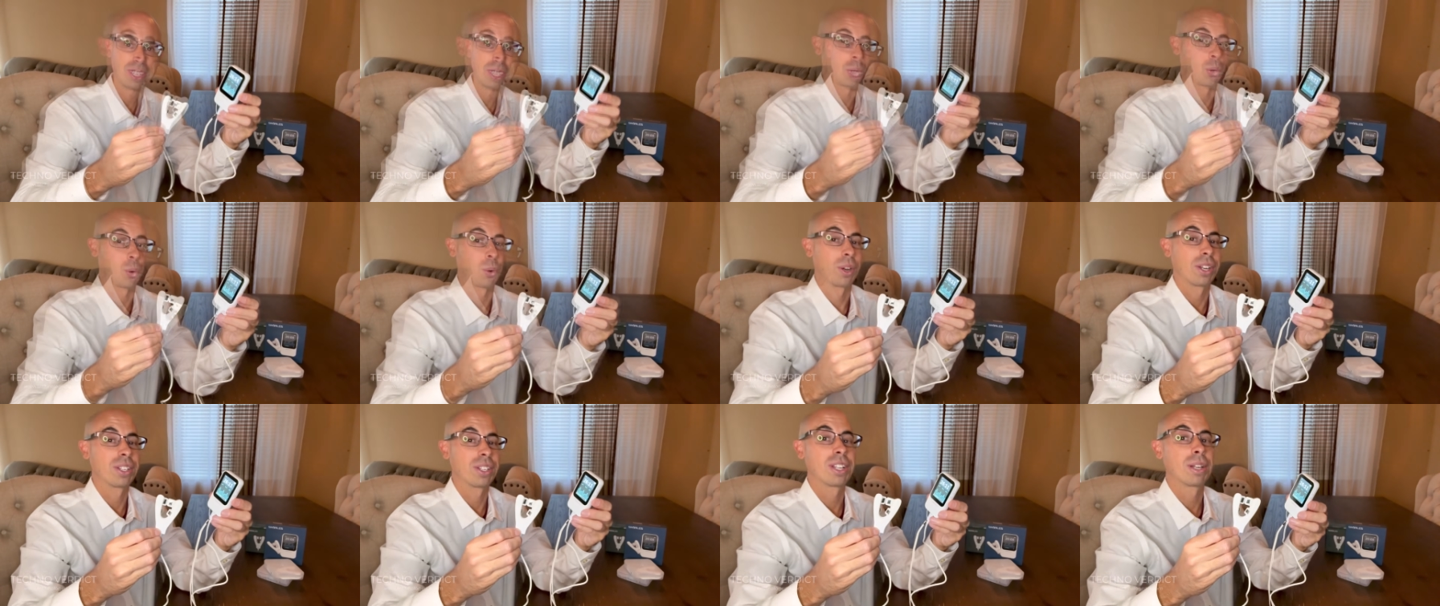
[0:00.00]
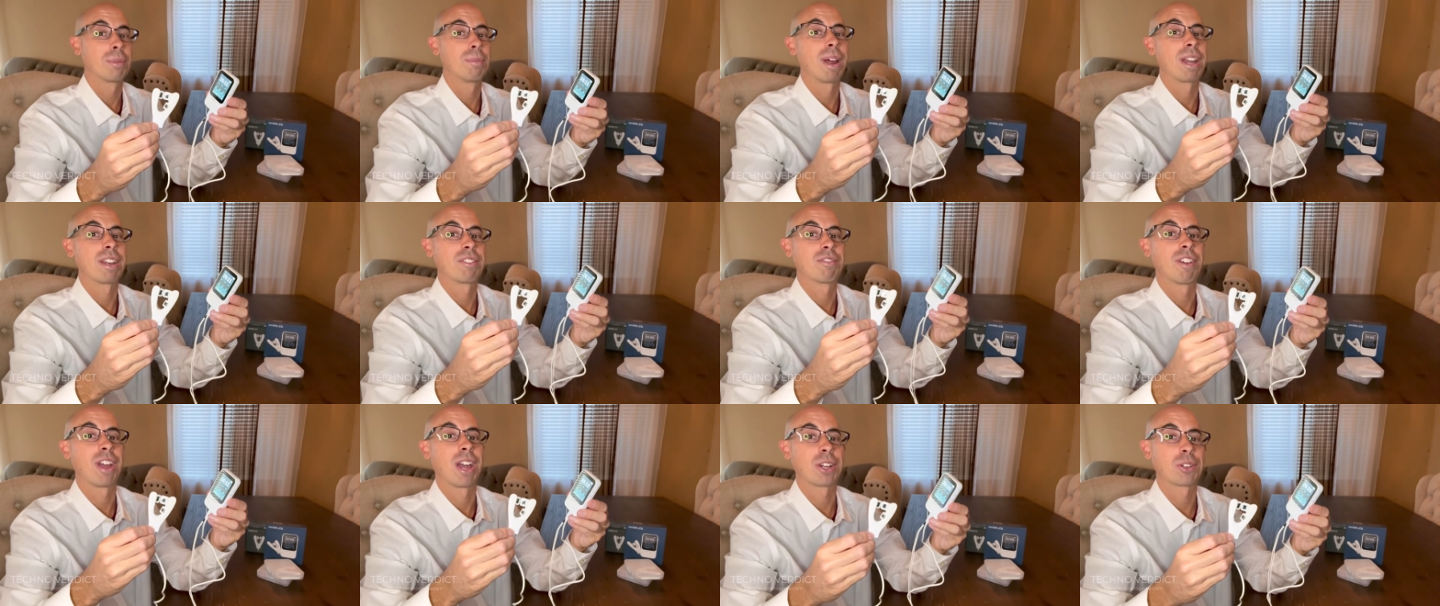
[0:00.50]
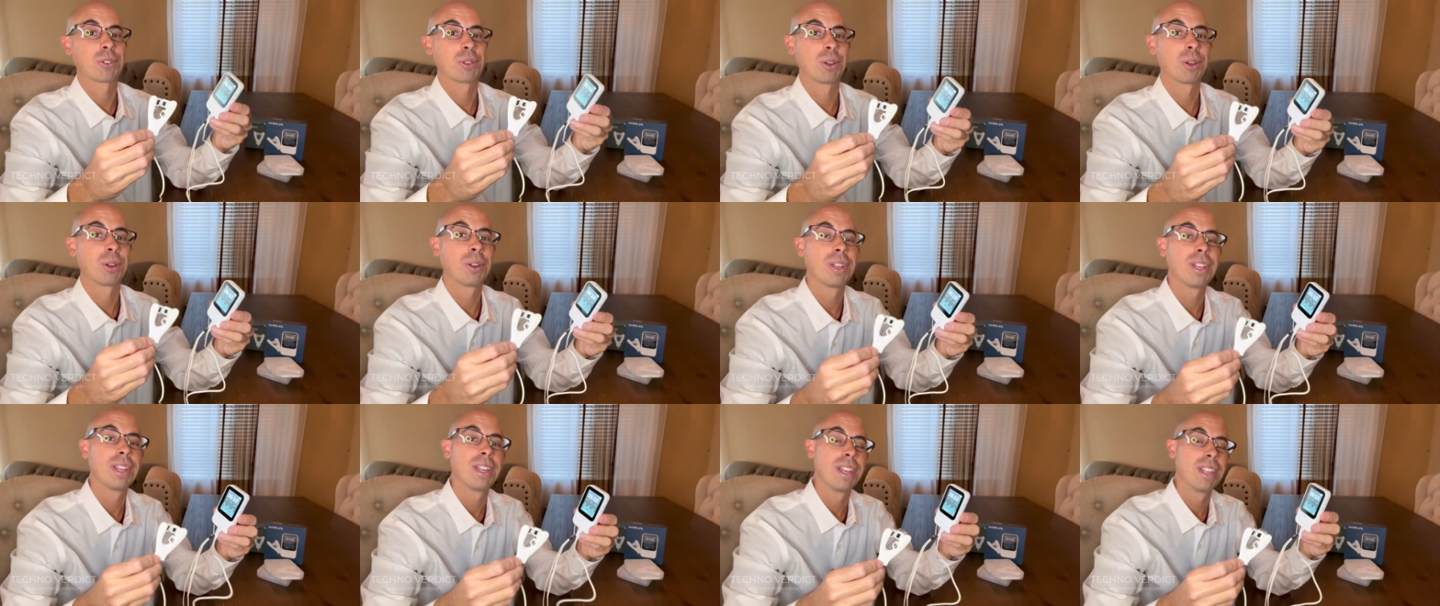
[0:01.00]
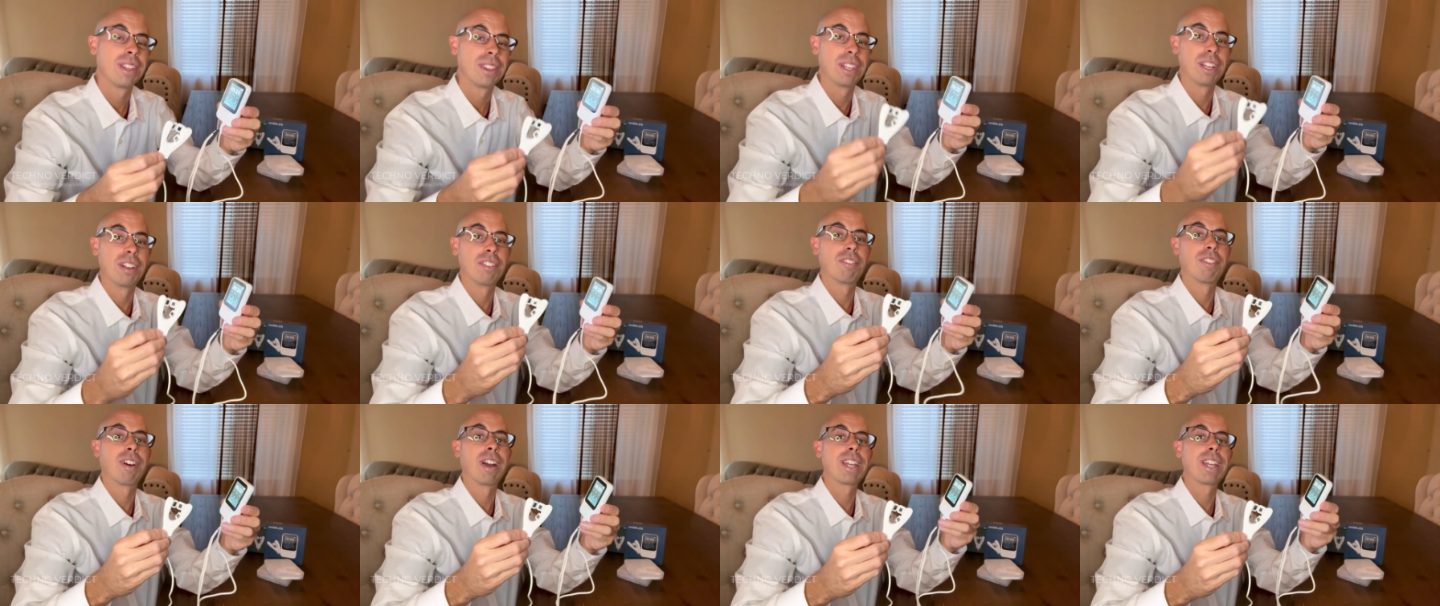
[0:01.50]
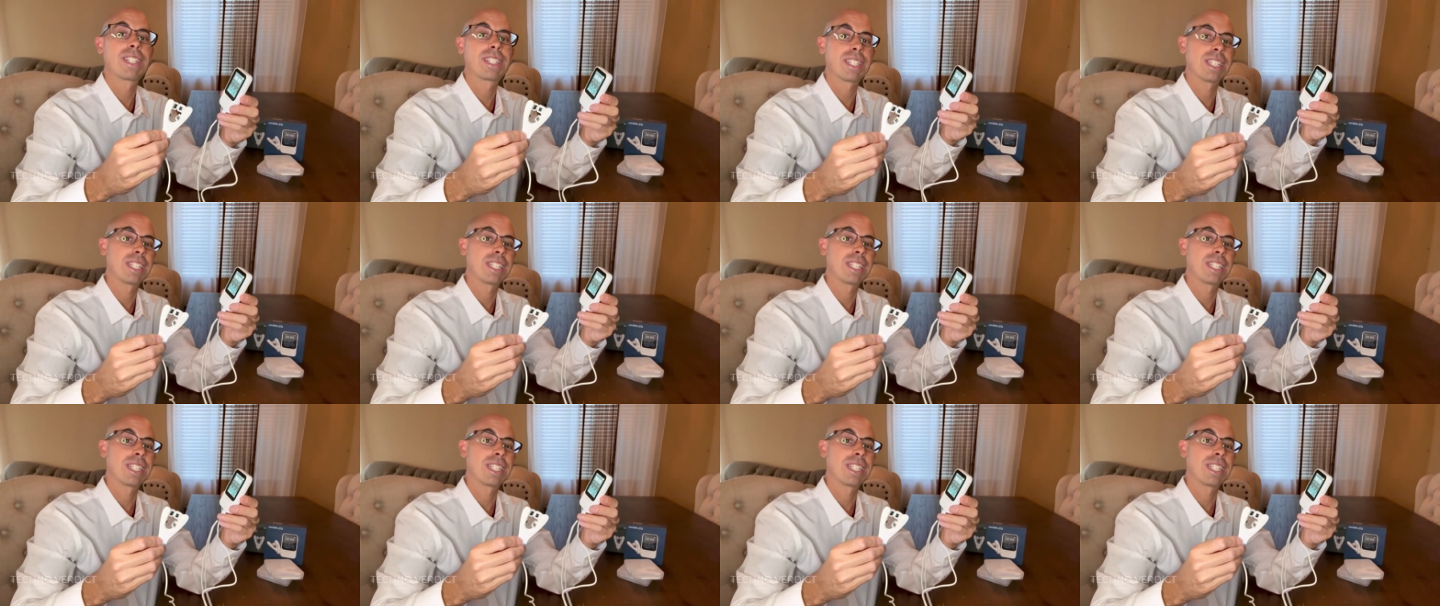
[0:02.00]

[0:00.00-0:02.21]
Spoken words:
According to the manufacturer, the device